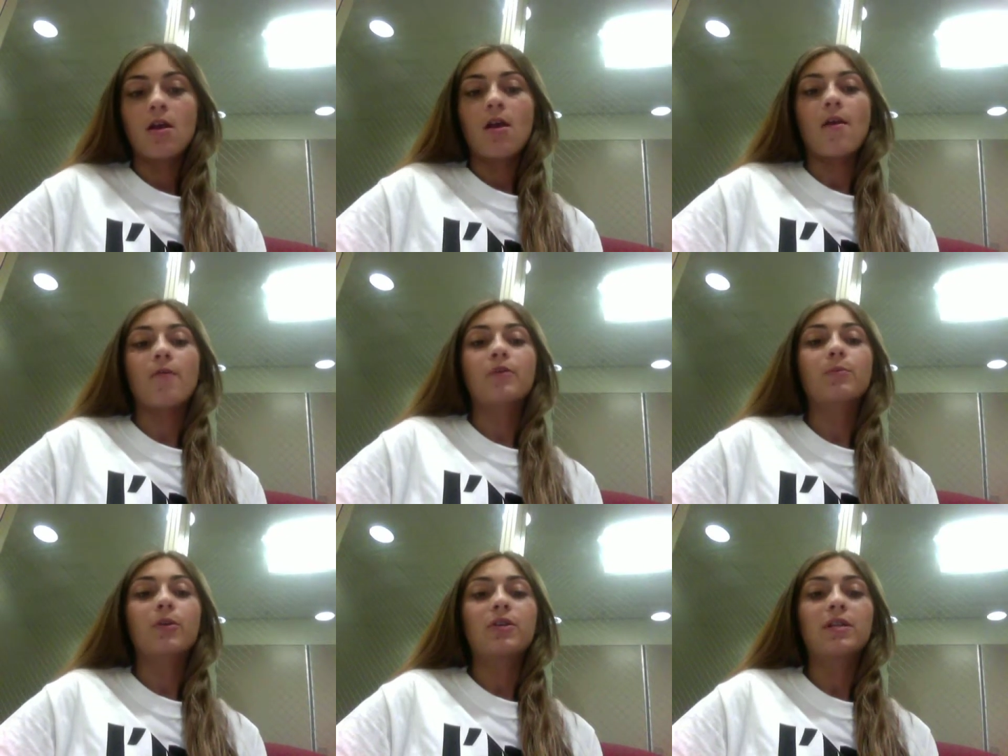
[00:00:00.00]
and those
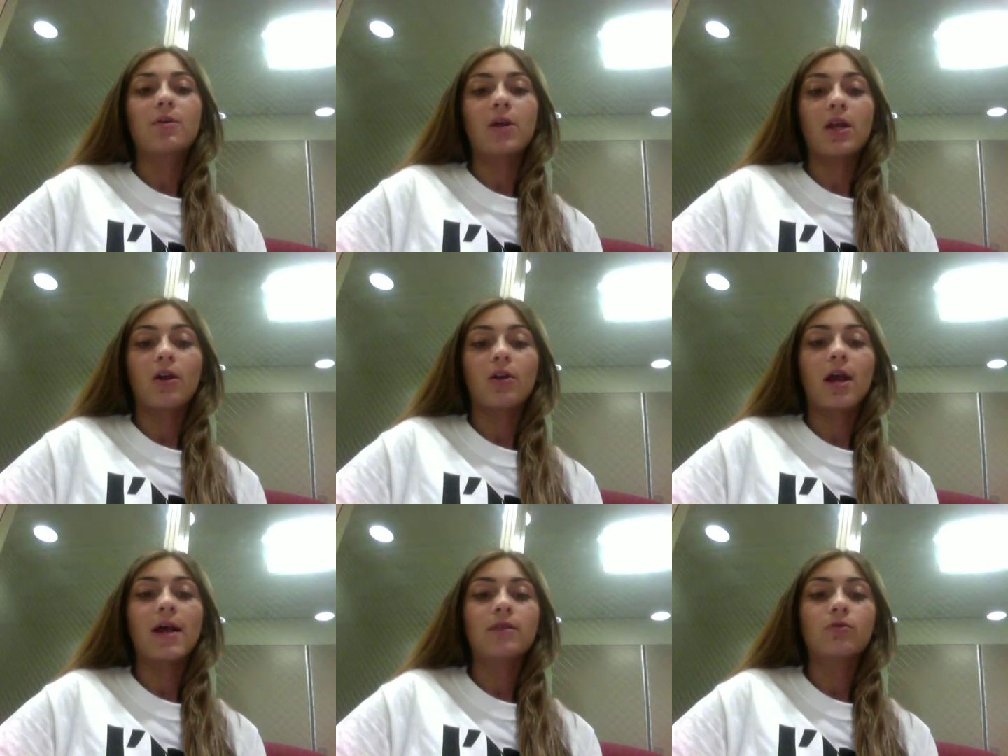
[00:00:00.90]
participating earn a
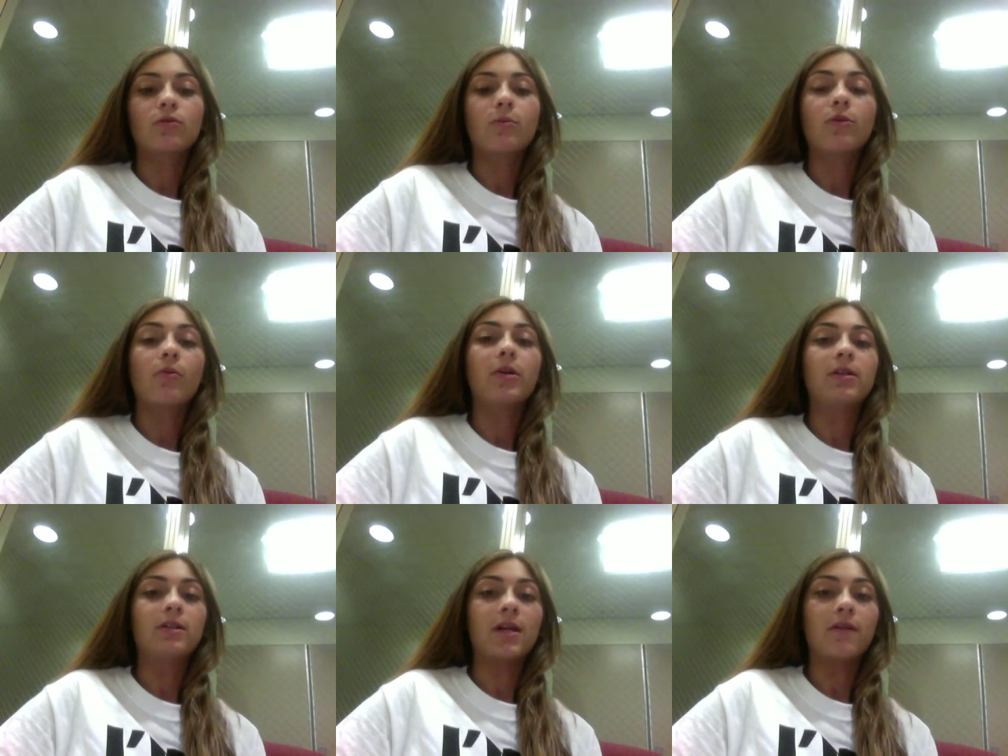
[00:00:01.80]
high school diploma
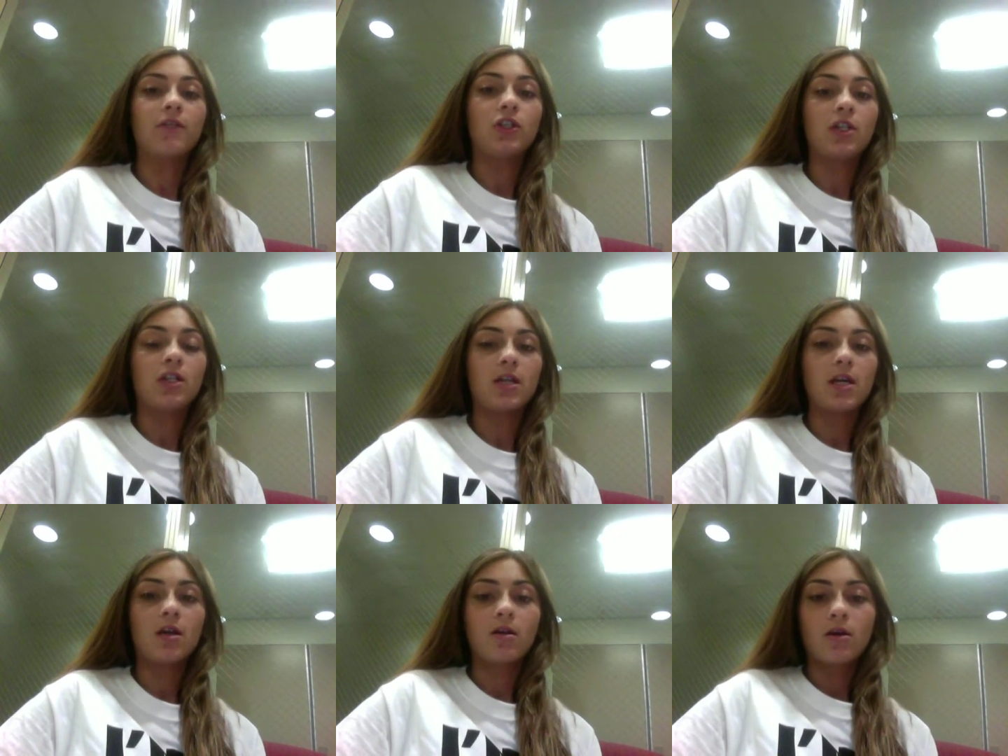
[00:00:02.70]
instead of a
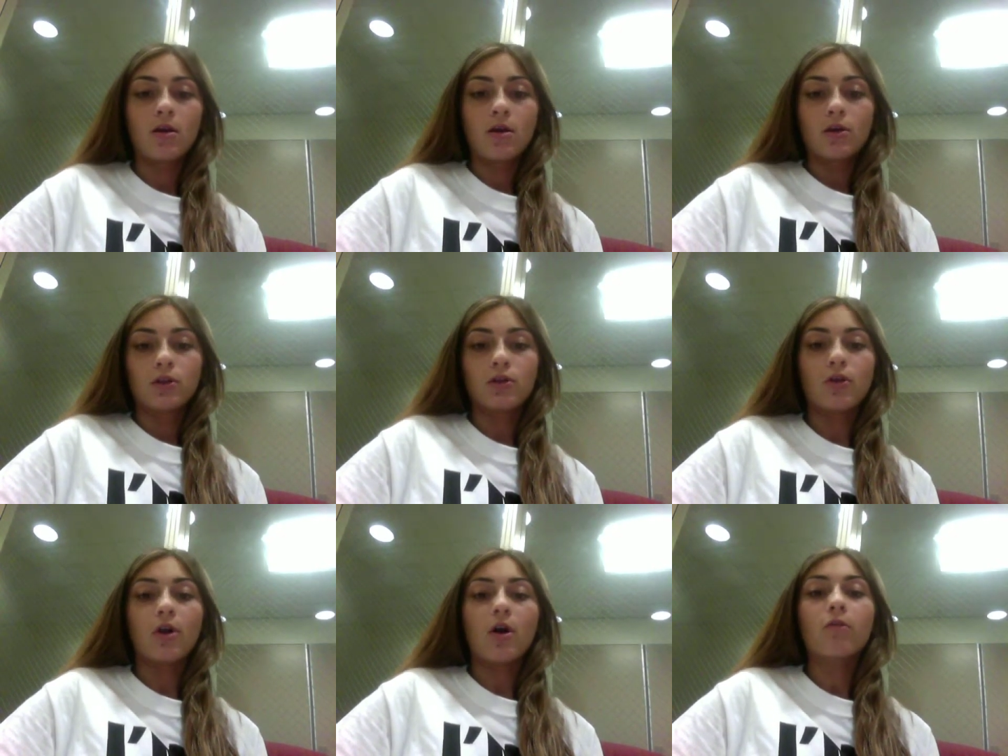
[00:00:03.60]
GED. So
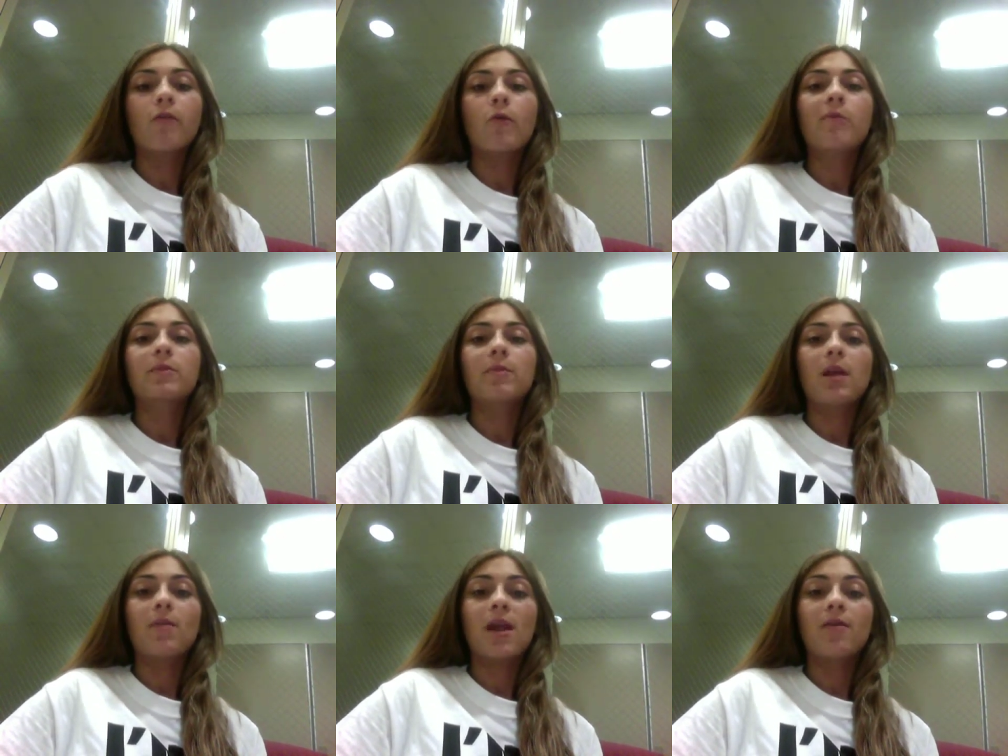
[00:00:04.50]
there are reforms
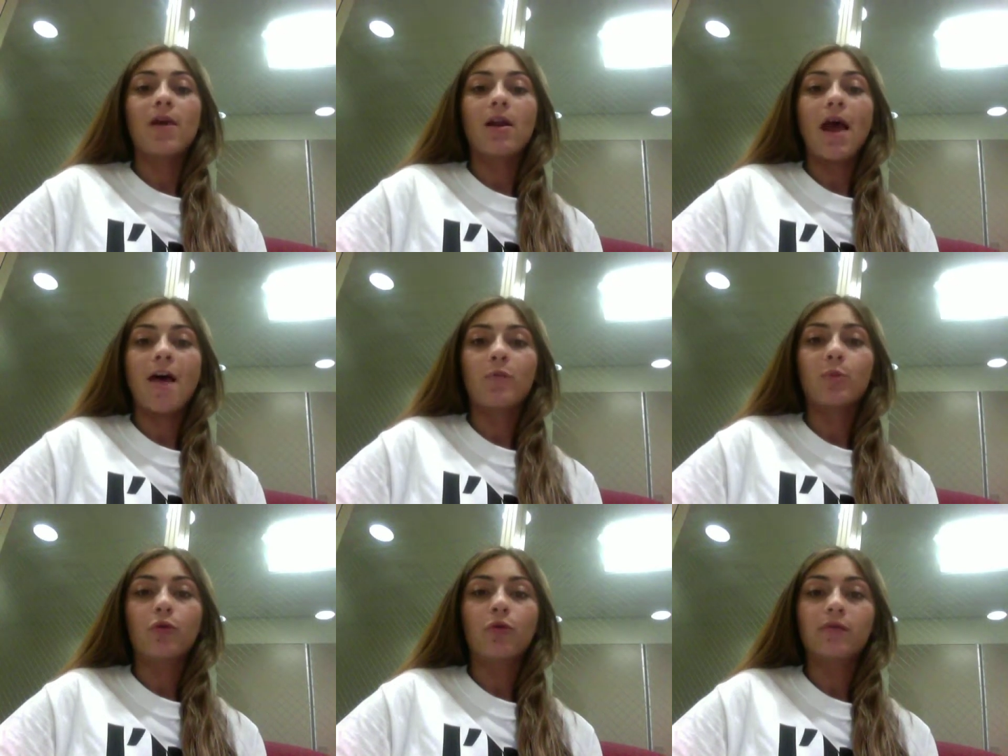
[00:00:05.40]
being made that have
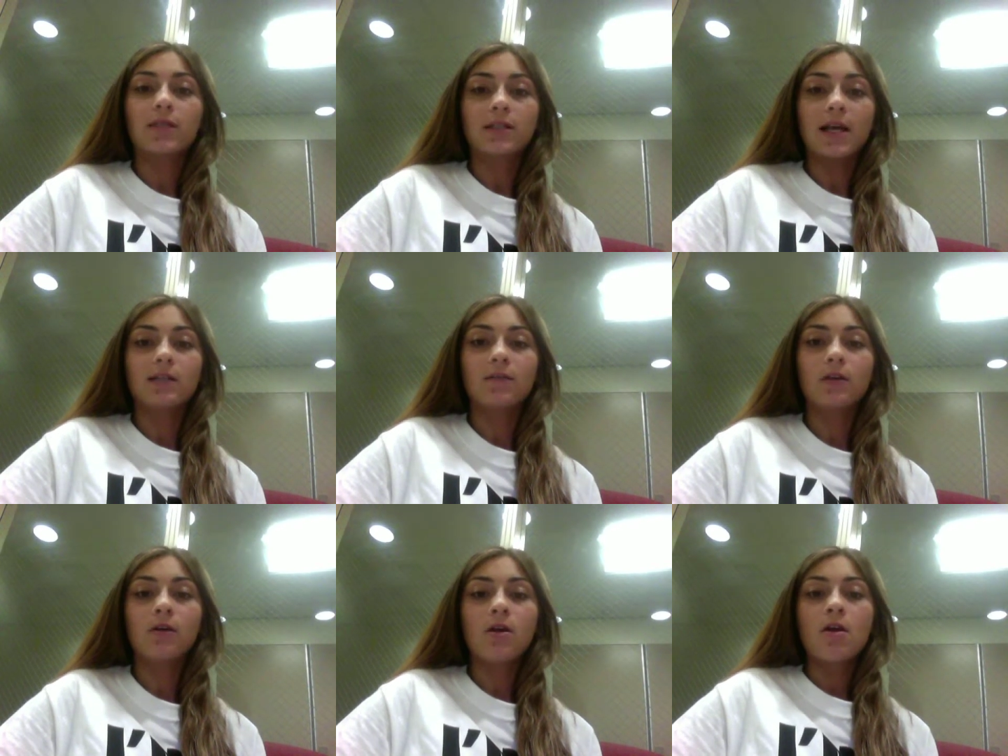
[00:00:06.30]
been proved
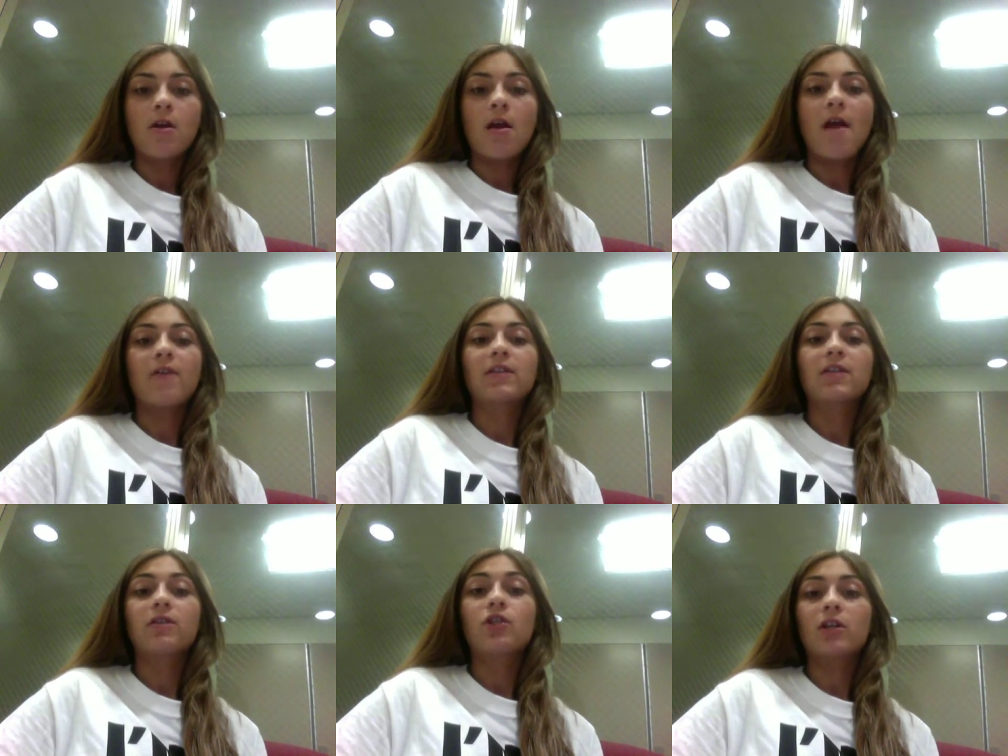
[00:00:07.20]
successful, and this
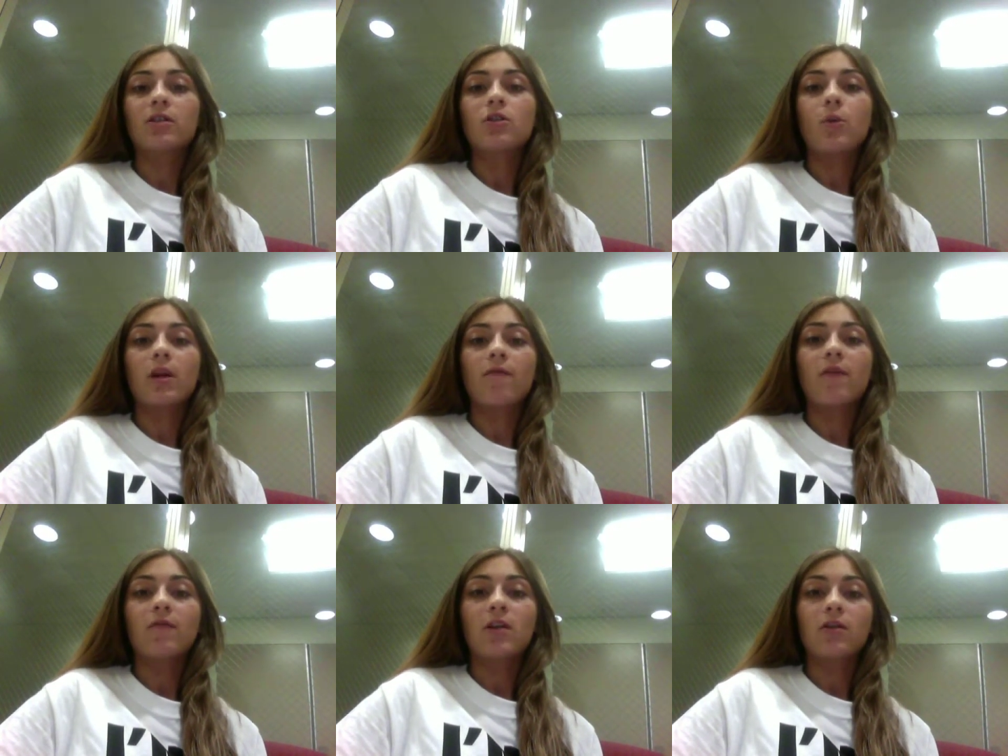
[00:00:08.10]
is just in
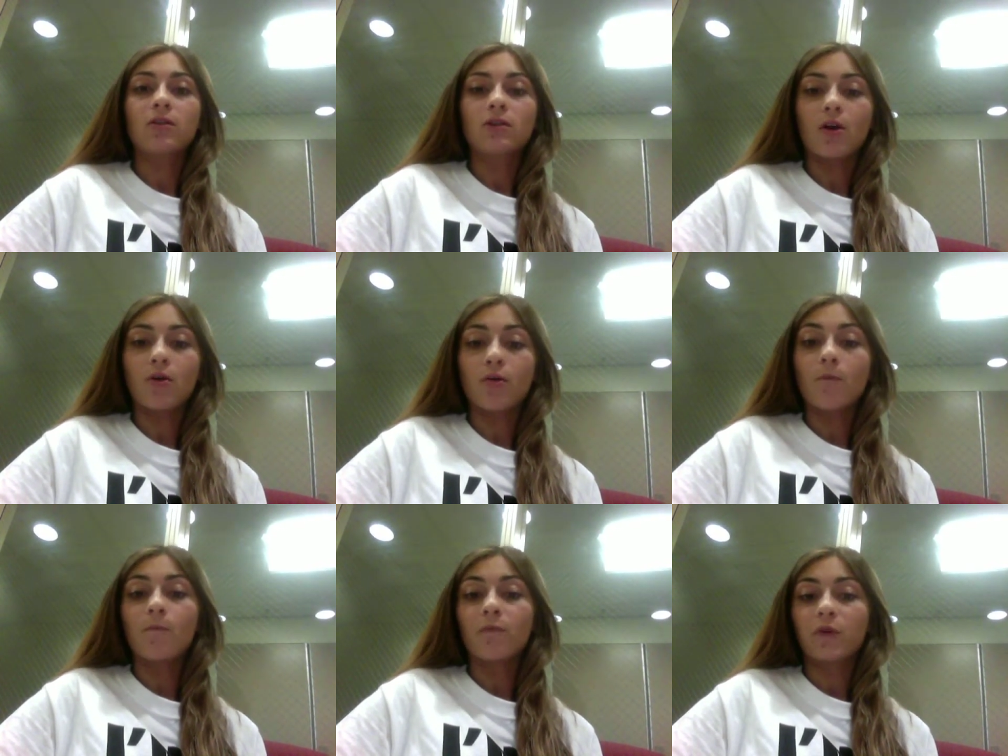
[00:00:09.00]
2015, so
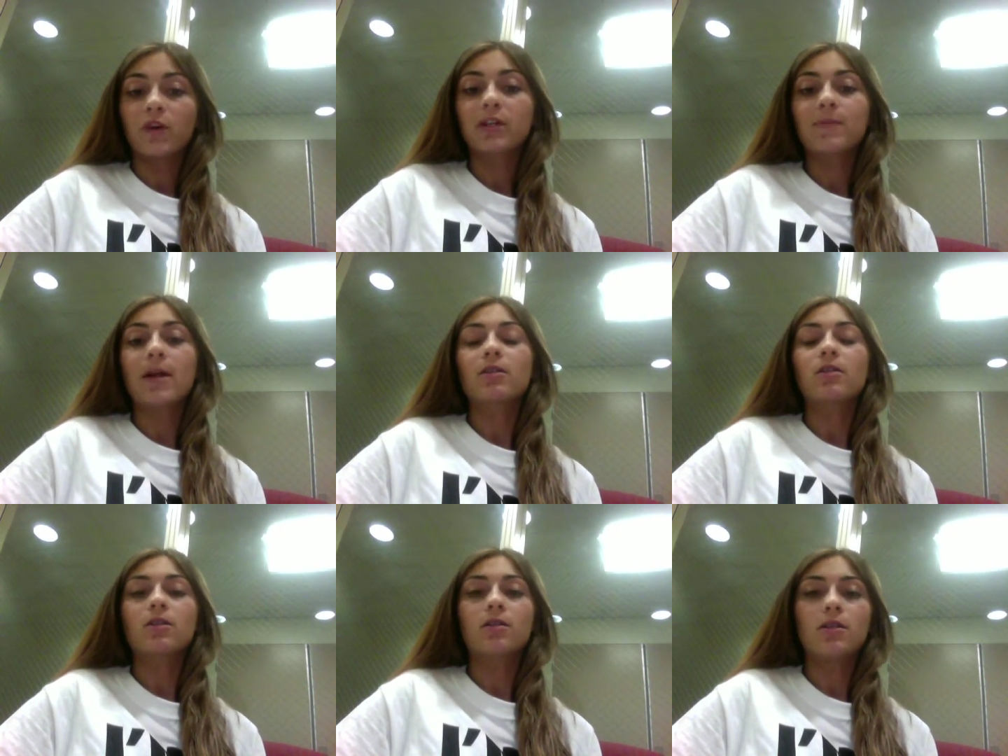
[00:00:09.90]
they're expected
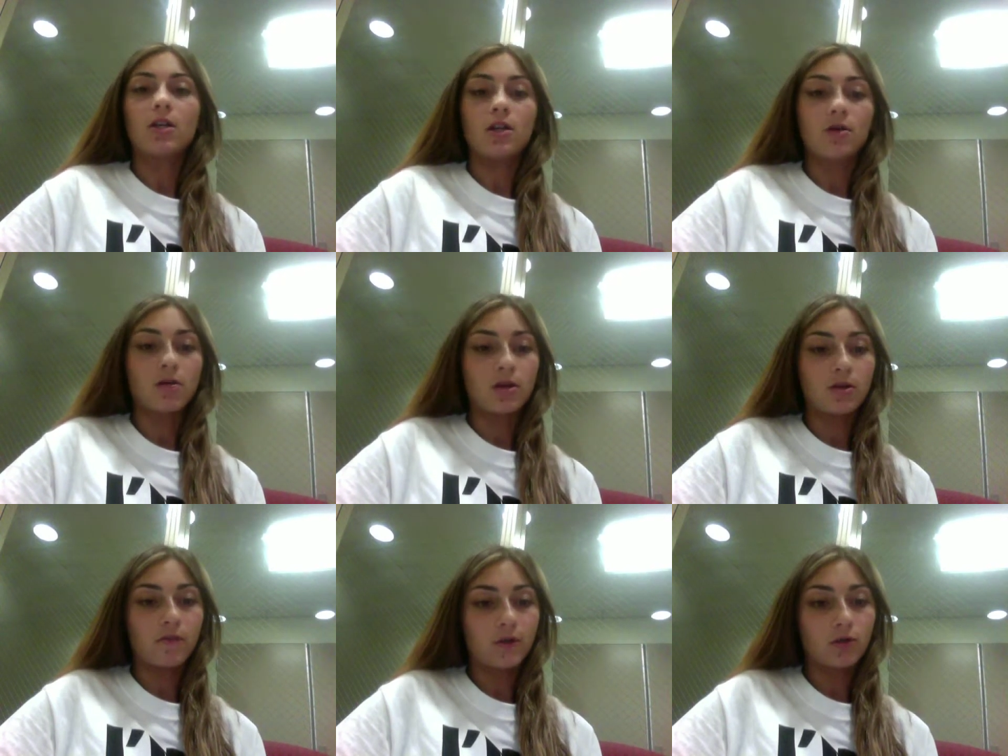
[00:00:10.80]
to continue in
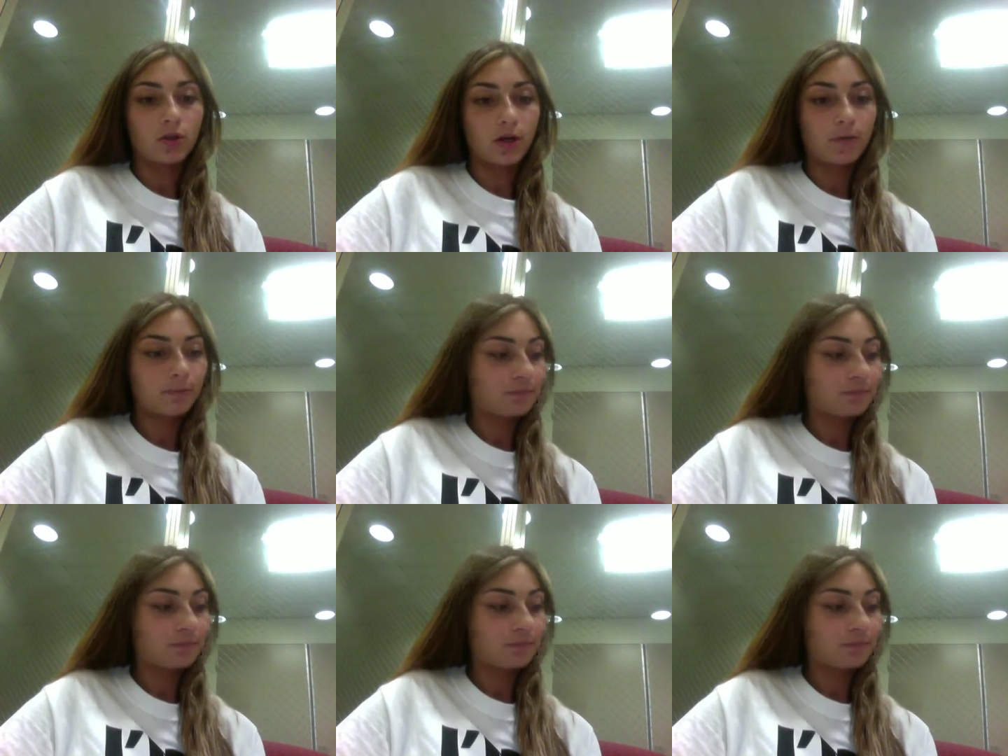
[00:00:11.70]
the future.